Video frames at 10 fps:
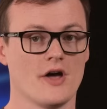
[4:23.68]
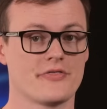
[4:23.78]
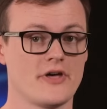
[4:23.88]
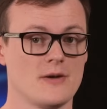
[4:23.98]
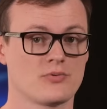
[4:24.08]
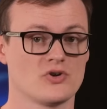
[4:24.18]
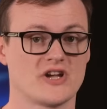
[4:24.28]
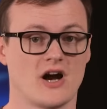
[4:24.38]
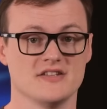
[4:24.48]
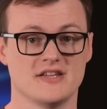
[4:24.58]
A third
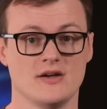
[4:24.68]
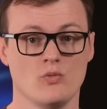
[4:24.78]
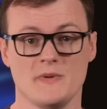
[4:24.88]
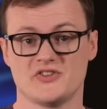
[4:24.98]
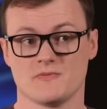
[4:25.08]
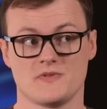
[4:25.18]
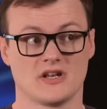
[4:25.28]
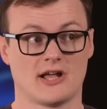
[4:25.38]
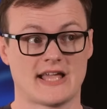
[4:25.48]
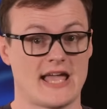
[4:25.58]
project idea would be
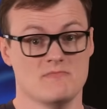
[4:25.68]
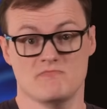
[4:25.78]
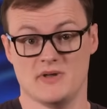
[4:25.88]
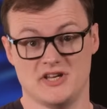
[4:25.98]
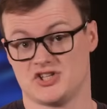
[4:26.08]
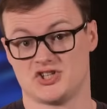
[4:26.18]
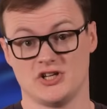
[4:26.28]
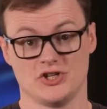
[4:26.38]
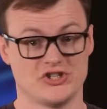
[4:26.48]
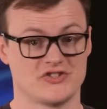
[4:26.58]
something like a
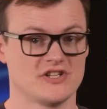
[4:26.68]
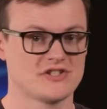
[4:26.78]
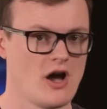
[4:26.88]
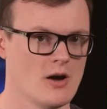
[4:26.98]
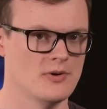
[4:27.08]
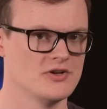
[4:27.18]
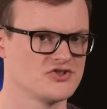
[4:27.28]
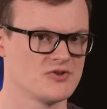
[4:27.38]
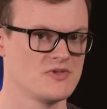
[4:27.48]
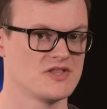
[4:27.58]
miniature logistics hub,
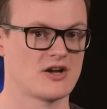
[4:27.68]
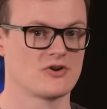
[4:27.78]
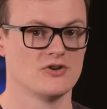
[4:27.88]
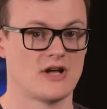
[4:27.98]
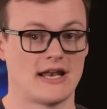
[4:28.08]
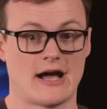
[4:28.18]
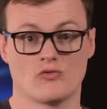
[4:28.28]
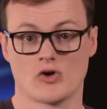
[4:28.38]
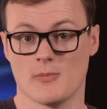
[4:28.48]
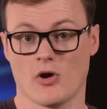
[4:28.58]
something that could
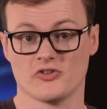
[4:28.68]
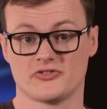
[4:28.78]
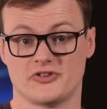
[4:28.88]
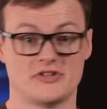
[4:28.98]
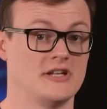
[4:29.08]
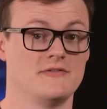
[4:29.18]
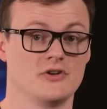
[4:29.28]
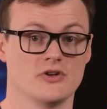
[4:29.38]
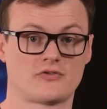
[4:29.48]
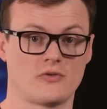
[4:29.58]
allow robots to deliver
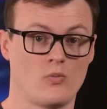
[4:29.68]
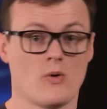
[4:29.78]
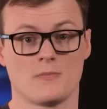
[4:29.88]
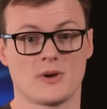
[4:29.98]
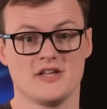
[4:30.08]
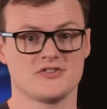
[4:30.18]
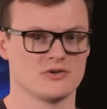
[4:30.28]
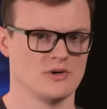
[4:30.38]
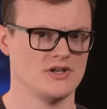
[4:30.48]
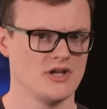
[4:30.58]
goods from one place
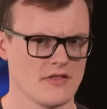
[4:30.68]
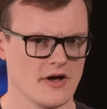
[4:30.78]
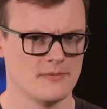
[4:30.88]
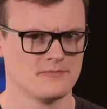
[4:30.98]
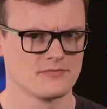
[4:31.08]
to another.